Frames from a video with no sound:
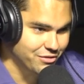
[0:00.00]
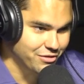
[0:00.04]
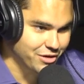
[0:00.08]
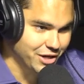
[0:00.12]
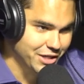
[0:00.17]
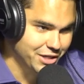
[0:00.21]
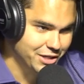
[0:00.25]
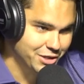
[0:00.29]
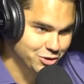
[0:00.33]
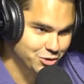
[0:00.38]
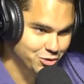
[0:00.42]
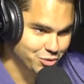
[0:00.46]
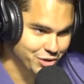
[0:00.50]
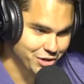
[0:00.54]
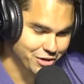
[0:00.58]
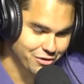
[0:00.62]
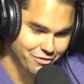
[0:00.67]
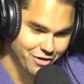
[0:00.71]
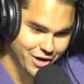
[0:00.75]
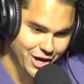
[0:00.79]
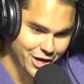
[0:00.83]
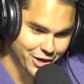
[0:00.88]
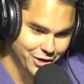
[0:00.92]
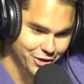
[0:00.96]
Vikings Ring of
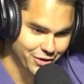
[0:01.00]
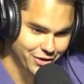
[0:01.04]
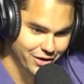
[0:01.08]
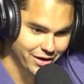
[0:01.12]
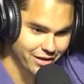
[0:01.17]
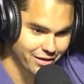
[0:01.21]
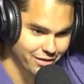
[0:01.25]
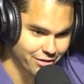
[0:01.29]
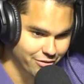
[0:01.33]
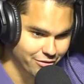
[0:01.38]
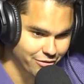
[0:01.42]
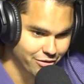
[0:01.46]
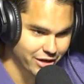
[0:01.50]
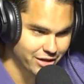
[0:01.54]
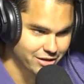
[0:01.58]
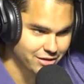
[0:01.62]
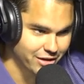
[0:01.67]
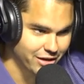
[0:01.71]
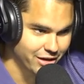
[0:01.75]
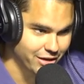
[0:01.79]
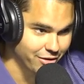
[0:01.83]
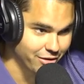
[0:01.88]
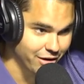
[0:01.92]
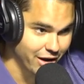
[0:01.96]
Honor
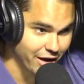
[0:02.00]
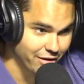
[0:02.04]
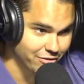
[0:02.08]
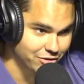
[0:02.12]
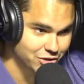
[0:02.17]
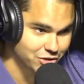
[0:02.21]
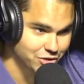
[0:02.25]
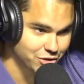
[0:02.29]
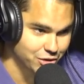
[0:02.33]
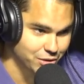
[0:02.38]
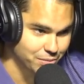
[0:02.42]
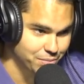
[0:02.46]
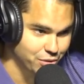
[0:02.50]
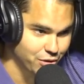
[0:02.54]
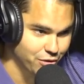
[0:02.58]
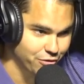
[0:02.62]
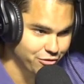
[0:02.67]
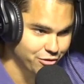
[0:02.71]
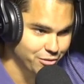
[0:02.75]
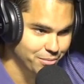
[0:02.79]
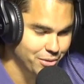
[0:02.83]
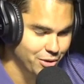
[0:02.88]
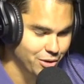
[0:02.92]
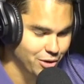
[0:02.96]
and obviously the Pro
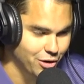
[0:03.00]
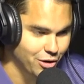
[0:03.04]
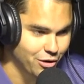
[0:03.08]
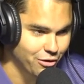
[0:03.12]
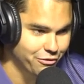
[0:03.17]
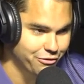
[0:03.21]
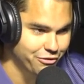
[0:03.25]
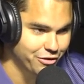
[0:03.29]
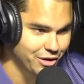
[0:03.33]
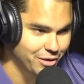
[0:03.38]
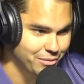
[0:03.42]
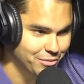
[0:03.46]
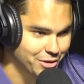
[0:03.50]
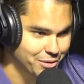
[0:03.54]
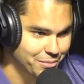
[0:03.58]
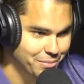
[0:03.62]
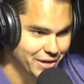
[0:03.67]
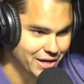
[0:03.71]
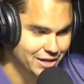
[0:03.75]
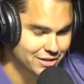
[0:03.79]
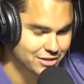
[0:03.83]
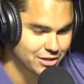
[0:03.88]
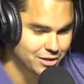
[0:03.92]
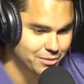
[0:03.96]
Football Hall of Fame in the
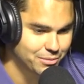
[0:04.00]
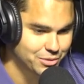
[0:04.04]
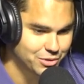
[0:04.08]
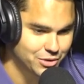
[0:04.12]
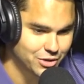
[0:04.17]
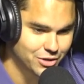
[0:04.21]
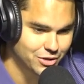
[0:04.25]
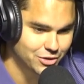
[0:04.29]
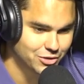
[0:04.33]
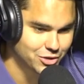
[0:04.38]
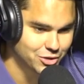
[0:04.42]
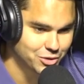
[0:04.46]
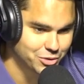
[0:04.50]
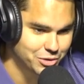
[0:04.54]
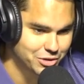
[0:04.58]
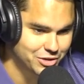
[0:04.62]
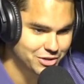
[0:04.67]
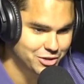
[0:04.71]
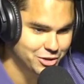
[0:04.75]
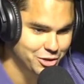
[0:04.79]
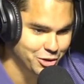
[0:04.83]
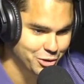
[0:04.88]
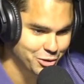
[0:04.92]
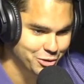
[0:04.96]
past couple of years. So he's
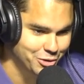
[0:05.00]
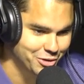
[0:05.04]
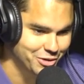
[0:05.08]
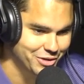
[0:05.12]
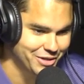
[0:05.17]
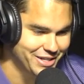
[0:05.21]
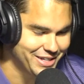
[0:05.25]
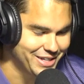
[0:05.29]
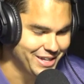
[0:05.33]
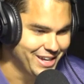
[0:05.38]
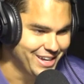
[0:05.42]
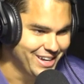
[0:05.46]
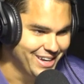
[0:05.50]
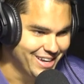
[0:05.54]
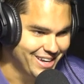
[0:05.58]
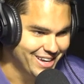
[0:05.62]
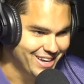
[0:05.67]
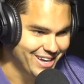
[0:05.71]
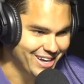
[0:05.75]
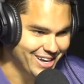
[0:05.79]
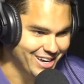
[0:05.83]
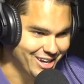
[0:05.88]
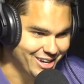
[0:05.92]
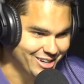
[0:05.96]
certainly
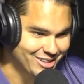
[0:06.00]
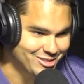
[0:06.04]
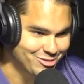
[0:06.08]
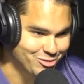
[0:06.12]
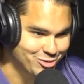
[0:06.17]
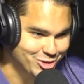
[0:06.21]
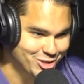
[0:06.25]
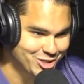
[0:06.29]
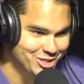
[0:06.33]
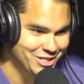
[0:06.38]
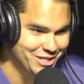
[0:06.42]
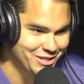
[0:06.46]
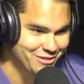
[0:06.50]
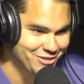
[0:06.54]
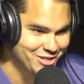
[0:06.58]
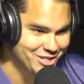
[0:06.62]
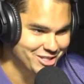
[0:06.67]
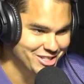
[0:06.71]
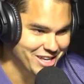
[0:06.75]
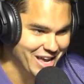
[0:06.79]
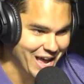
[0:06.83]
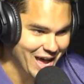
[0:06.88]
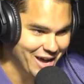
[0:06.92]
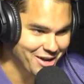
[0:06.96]
received
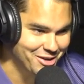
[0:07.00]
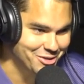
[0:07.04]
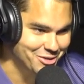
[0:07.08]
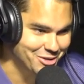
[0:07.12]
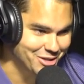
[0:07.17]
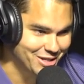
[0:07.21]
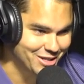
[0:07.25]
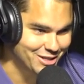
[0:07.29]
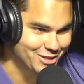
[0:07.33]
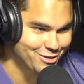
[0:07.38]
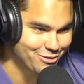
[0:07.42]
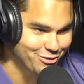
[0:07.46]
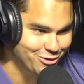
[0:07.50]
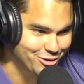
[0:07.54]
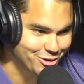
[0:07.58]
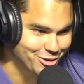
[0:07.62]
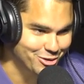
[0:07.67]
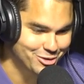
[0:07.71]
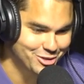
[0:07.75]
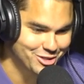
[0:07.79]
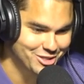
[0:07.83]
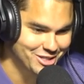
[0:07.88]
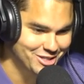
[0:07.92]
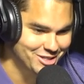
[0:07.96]
his accolades for
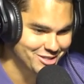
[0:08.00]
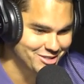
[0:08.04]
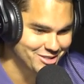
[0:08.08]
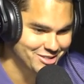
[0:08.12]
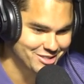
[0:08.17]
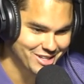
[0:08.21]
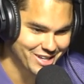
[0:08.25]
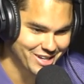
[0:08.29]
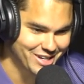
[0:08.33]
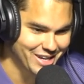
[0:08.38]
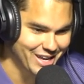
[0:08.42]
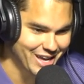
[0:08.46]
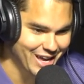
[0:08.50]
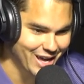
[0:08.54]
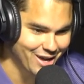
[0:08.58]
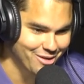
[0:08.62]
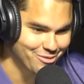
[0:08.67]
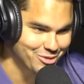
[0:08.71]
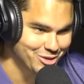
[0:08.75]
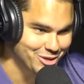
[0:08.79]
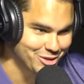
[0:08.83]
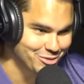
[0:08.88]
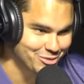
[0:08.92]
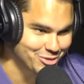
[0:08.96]
those seasons that he had
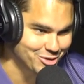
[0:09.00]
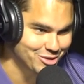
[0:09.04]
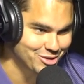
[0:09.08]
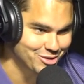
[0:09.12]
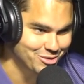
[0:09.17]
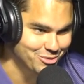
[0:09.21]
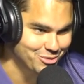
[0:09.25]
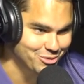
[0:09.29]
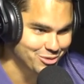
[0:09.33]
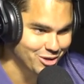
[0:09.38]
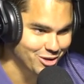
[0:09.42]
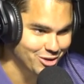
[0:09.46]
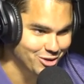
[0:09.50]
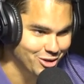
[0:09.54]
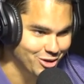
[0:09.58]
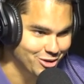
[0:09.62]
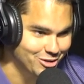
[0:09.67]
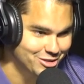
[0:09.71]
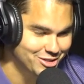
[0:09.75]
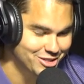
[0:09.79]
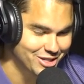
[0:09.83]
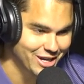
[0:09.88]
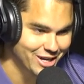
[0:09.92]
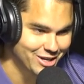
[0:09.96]
when he was
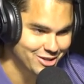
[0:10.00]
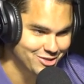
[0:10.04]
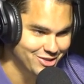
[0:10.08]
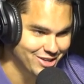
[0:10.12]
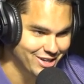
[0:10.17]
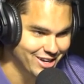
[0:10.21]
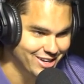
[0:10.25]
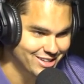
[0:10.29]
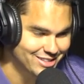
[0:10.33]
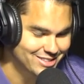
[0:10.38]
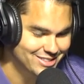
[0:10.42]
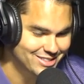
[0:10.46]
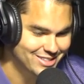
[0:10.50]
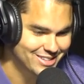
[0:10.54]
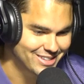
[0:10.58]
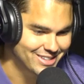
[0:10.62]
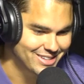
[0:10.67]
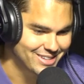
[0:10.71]
alongside you guys.